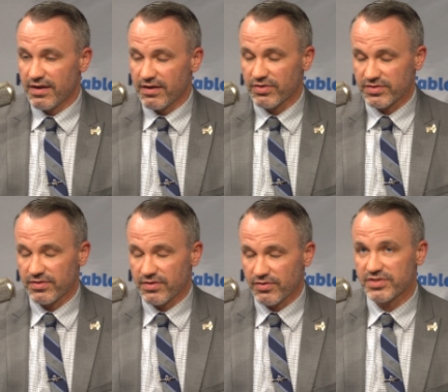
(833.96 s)

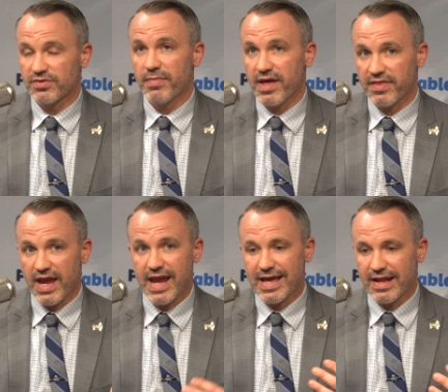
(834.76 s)
Crystal meth
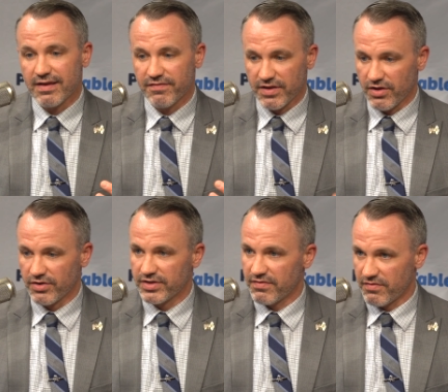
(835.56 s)
and fentanyl
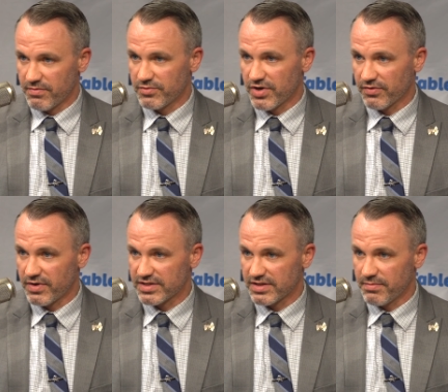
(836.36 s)
are different from drug
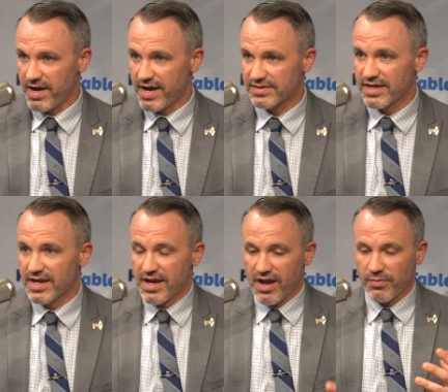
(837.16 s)
threats of the past.
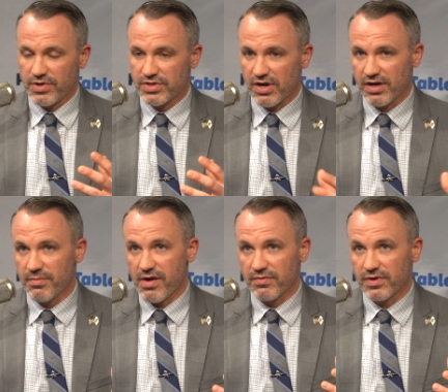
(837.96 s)
When you talk
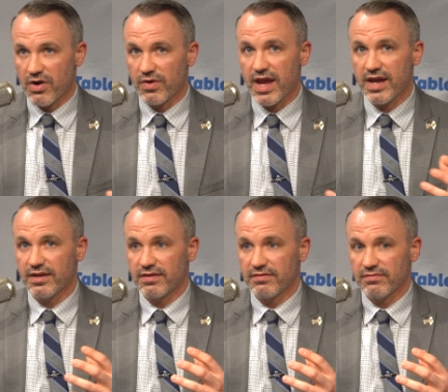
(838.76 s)
about cocaine
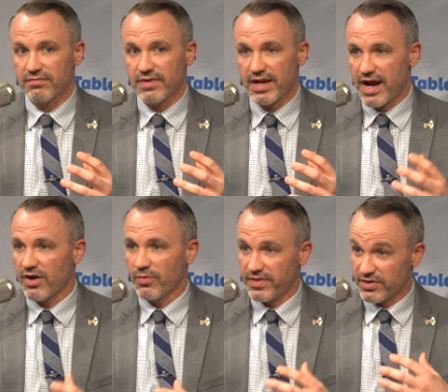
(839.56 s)
and, and
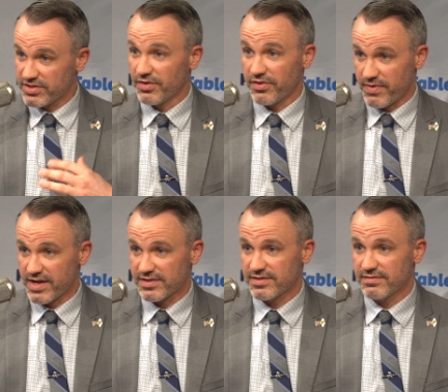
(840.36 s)
heroin, there's still
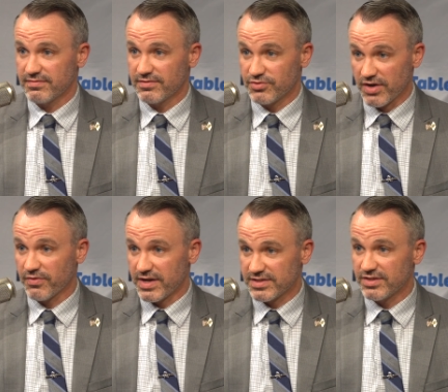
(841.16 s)
threats, drug
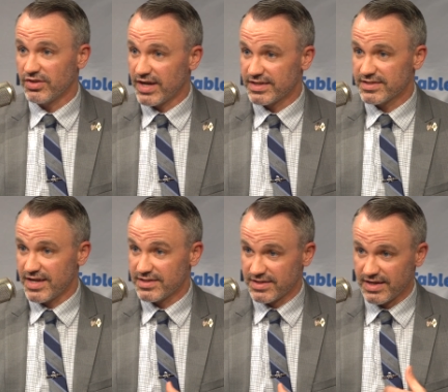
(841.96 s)
threats in the United
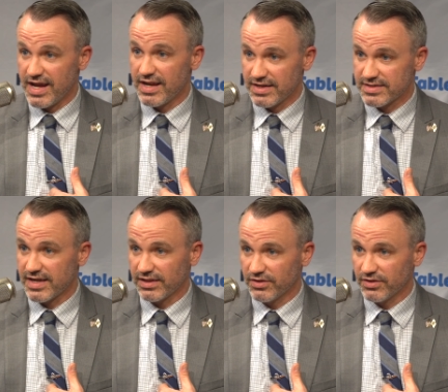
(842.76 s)
States and, sure. and in St.